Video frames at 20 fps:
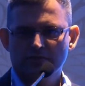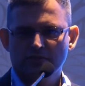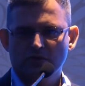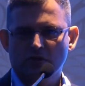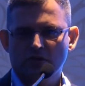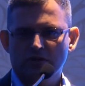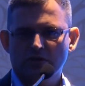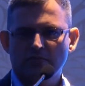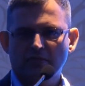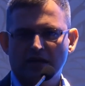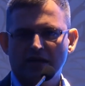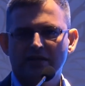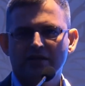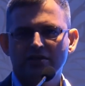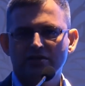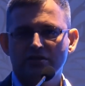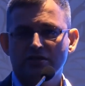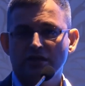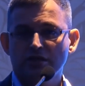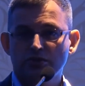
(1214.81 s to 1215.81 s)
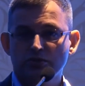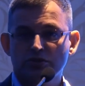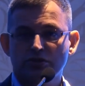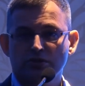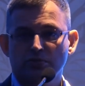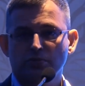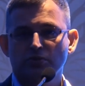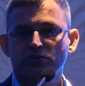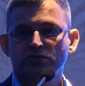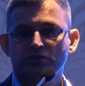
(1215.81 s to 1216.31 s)
or the man in charge who's
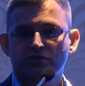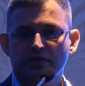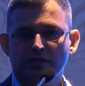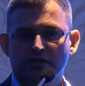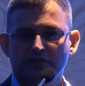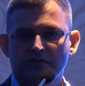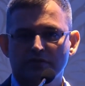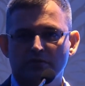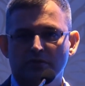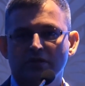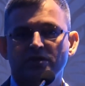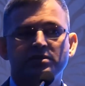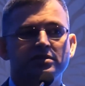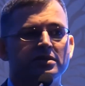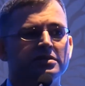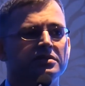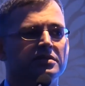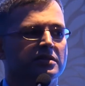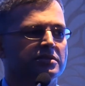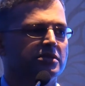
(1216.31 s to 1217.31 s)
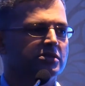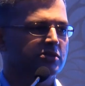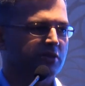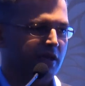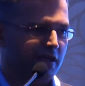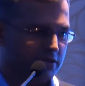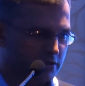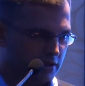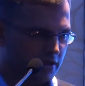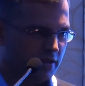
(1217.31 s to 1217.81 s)
supposed to drive the project. It's such a
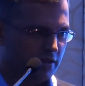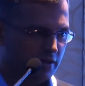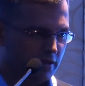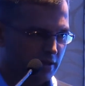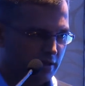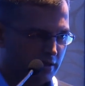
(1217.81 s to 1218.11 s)
tragedy.